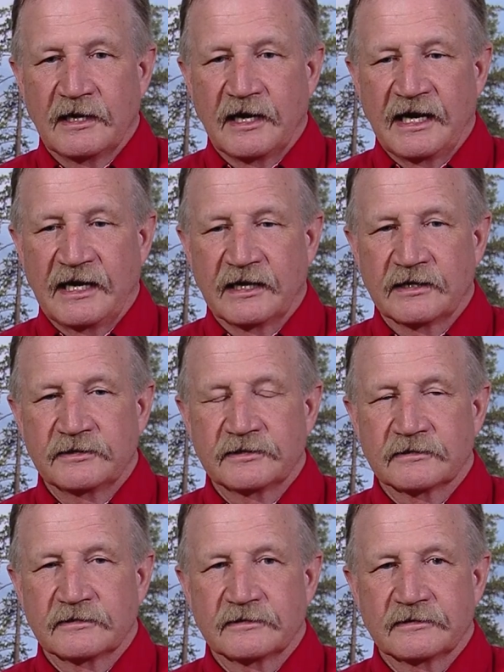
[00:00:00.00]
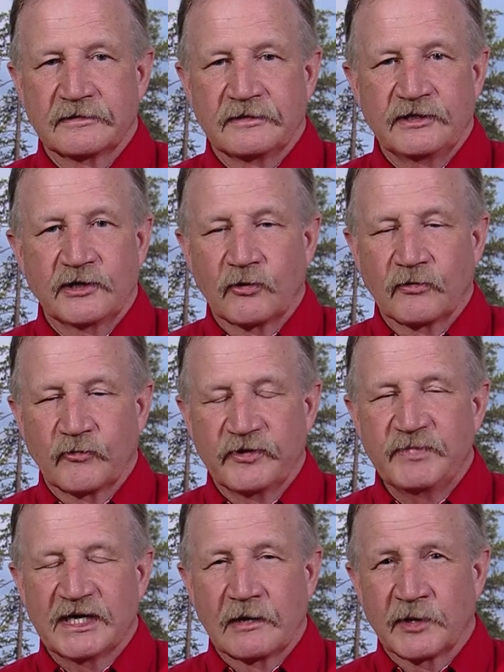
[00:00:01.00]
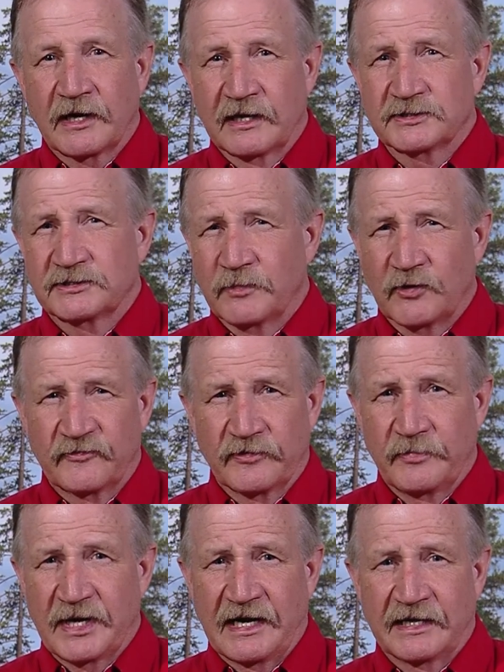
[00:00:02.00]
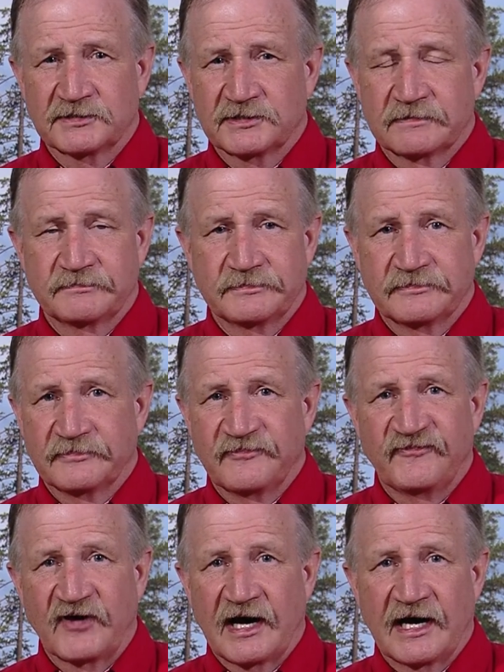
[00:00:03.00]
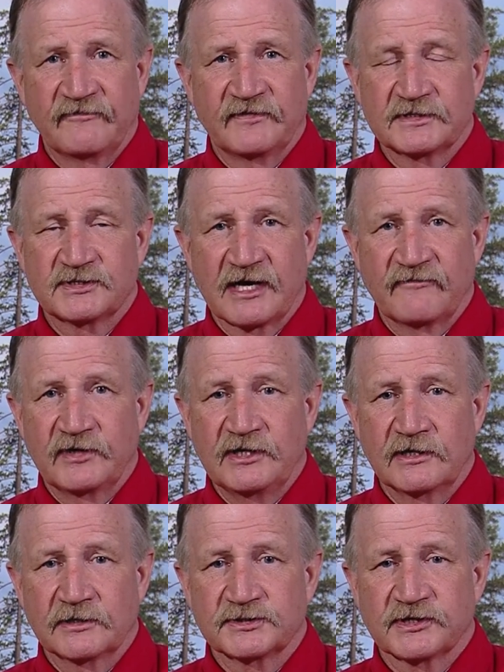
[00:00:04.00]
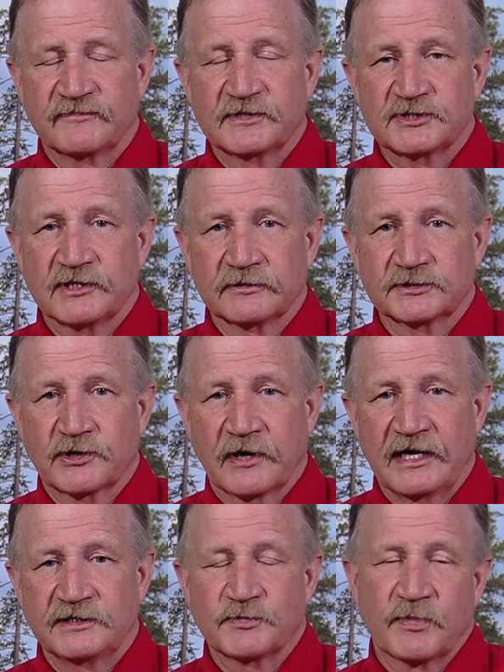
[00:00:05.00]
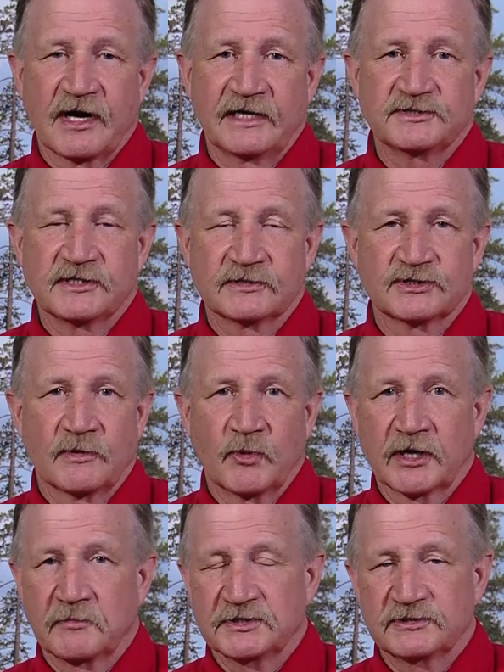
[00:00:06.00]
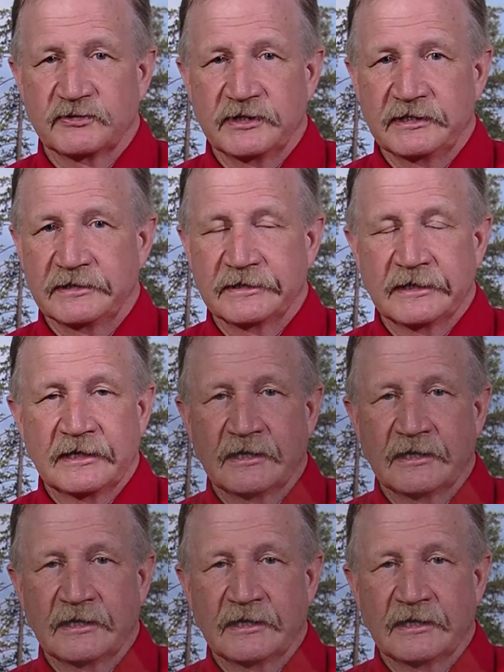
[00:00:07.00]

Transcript: And, you know, we've become accustomed over the past five to seven years of distillers grains pricing somewhere between